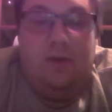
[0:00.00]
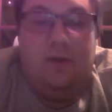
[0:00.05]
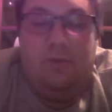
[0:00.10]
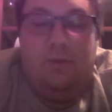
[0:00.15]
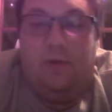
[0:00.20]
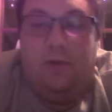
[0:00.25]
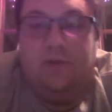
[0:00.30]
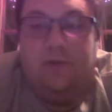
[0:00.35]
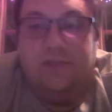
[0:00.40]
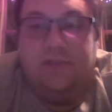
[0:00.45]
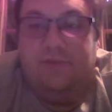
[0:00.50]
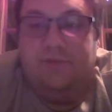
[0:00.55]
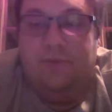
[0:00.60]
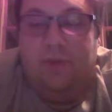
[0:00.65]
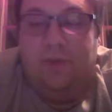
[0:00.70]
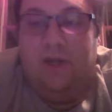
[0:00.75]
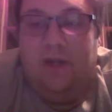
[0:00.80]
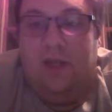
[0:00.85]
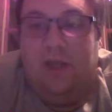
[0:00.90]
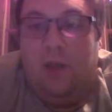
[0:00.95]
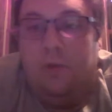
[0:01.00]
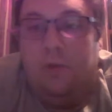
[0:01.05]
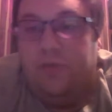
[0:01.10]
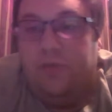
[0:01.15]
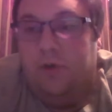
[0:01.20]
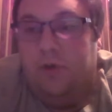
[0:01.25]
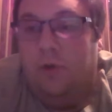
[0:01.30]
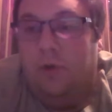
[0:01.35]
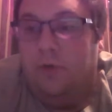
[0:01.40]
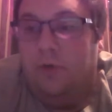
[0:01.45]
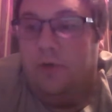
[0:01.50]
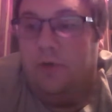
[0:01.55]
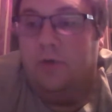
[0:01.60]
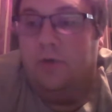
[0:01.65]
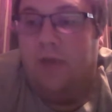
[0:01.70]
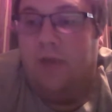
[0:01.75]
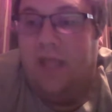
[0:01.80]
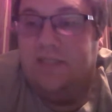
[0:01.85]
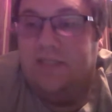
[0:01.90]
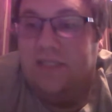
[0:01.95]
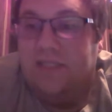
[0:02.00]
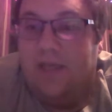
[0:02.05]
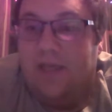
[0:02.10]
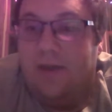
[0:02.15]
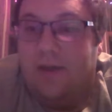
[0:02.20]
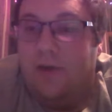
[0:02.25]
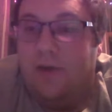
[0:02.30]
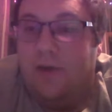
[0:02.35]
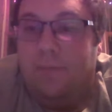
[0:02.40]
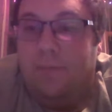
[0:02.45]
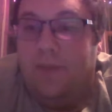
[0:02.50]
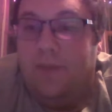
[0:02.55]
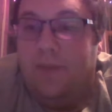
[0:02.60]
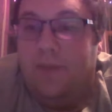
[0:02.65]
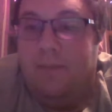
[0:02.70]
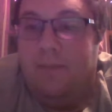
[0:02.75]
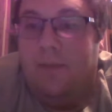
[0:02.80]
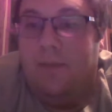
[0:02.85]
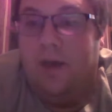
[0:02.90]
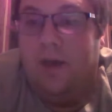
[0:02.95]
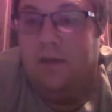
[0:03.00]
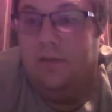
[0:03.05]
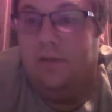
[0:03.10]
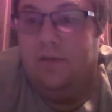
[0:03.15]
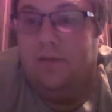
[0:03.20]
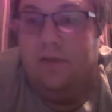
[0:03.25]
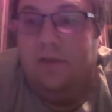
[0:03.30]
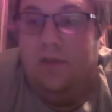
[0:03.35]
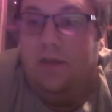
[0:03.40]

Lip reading: Whereas if you were going to go with an older 1800 RPM model,